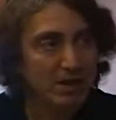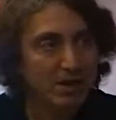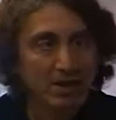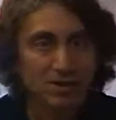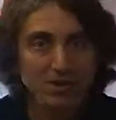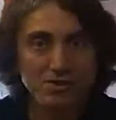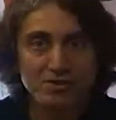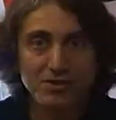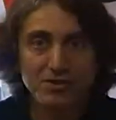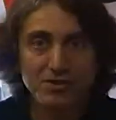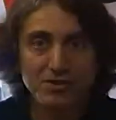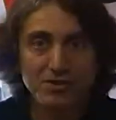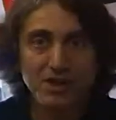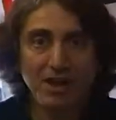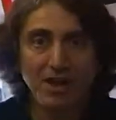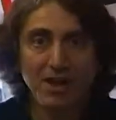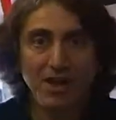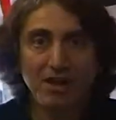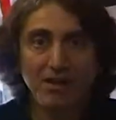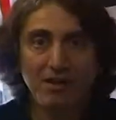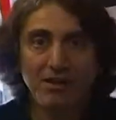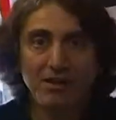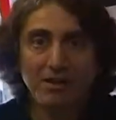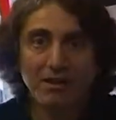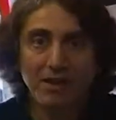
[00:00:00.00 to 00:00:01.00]
is
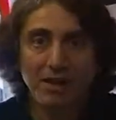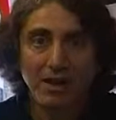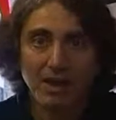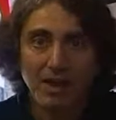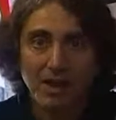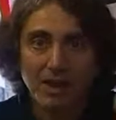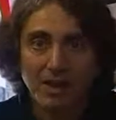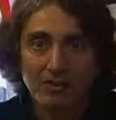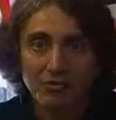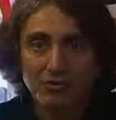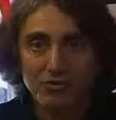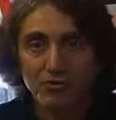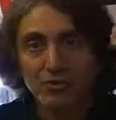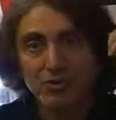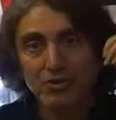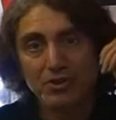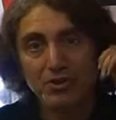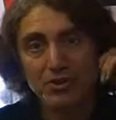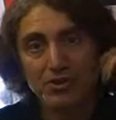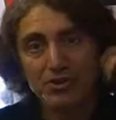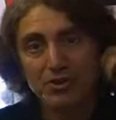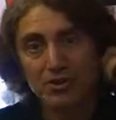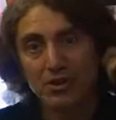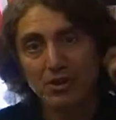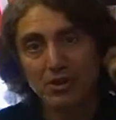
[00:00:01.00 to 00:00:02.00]
that a
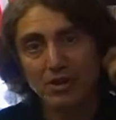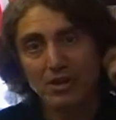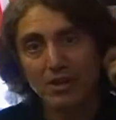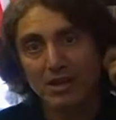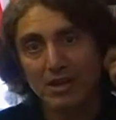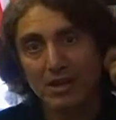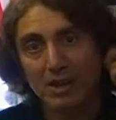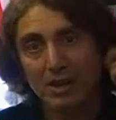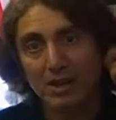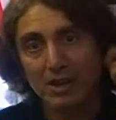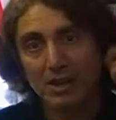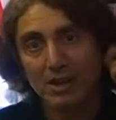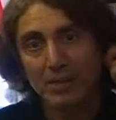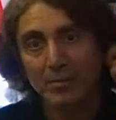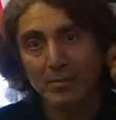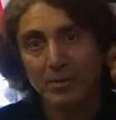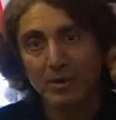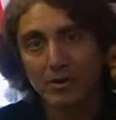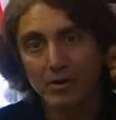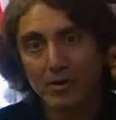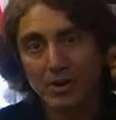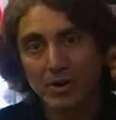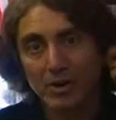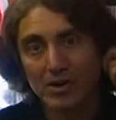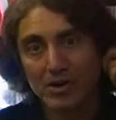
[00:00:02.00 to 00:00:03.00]
traditionally
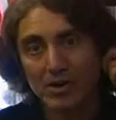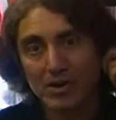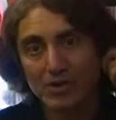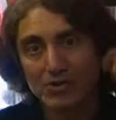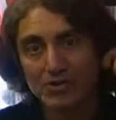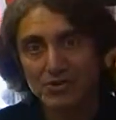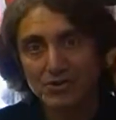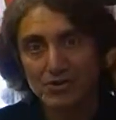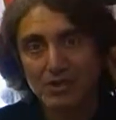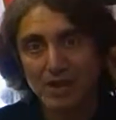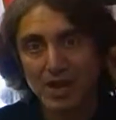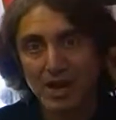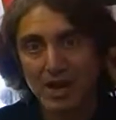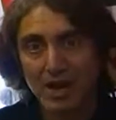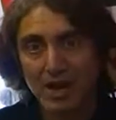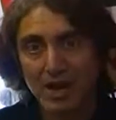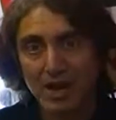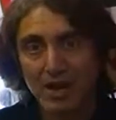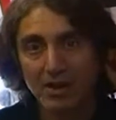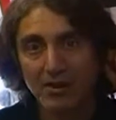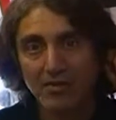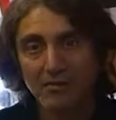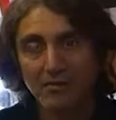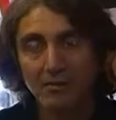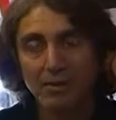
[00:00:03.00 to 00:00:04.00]
democratic
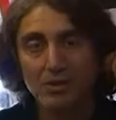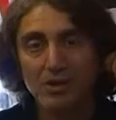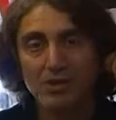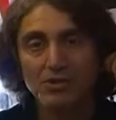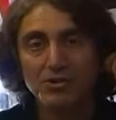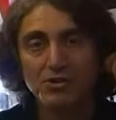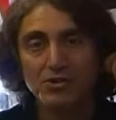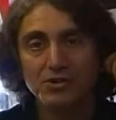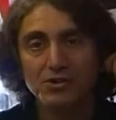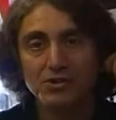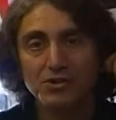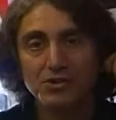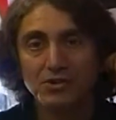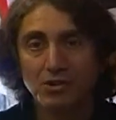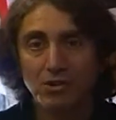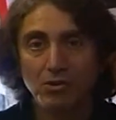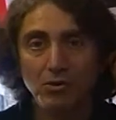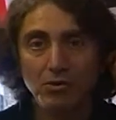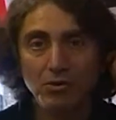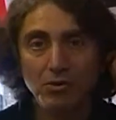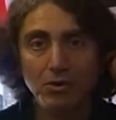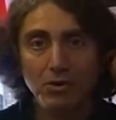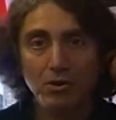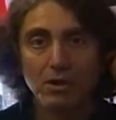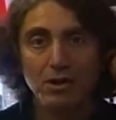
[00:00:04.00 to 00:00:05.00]
state of
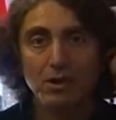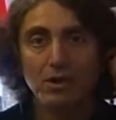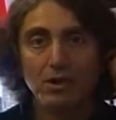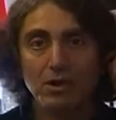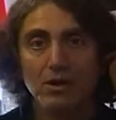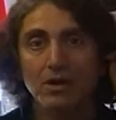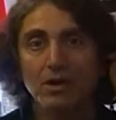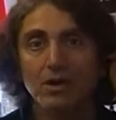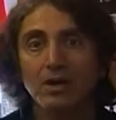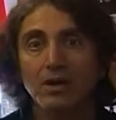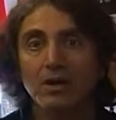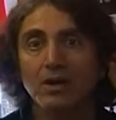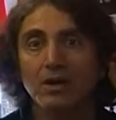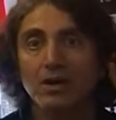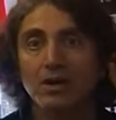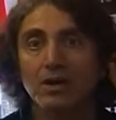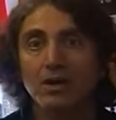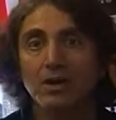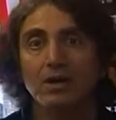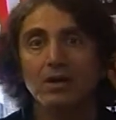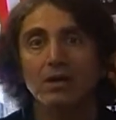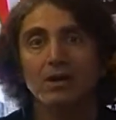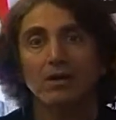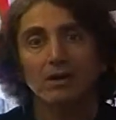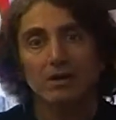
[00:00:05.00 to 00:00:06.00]
Minnesota
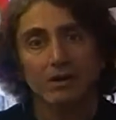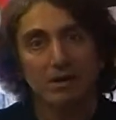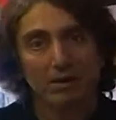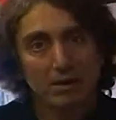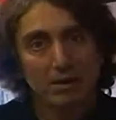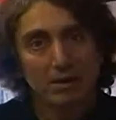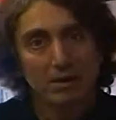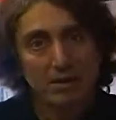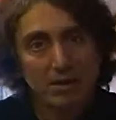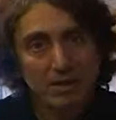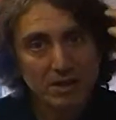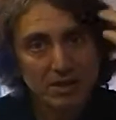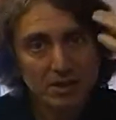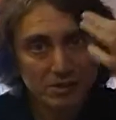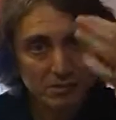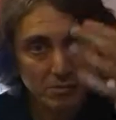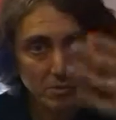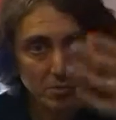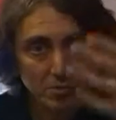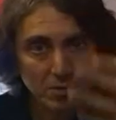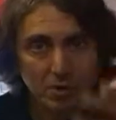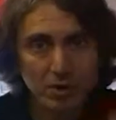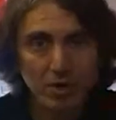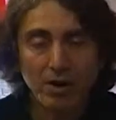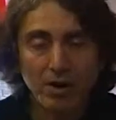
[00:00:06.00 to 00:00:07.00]
is
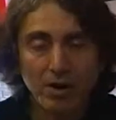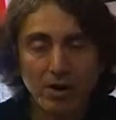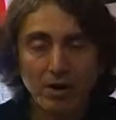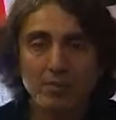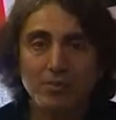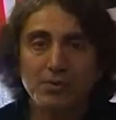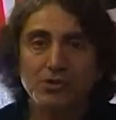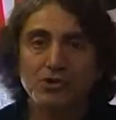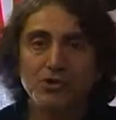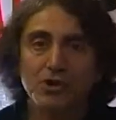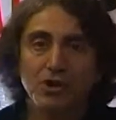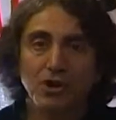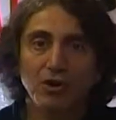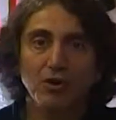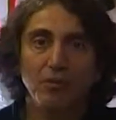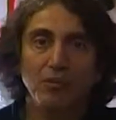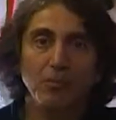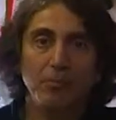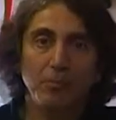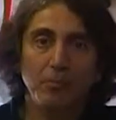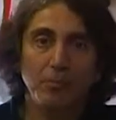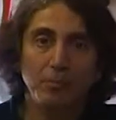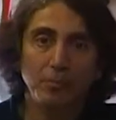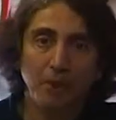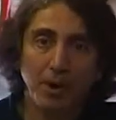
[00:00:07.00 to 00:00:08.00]
where
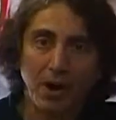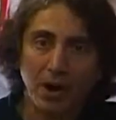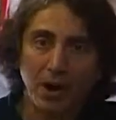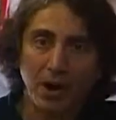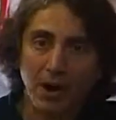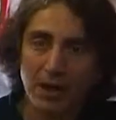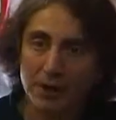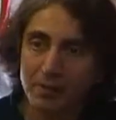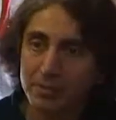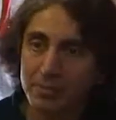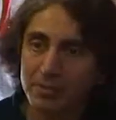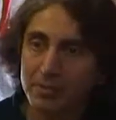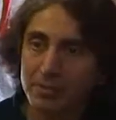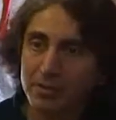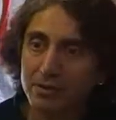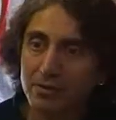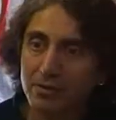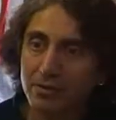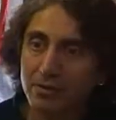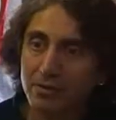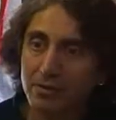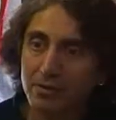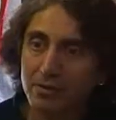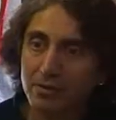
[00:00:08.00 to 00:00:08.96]
Michelle Bachmann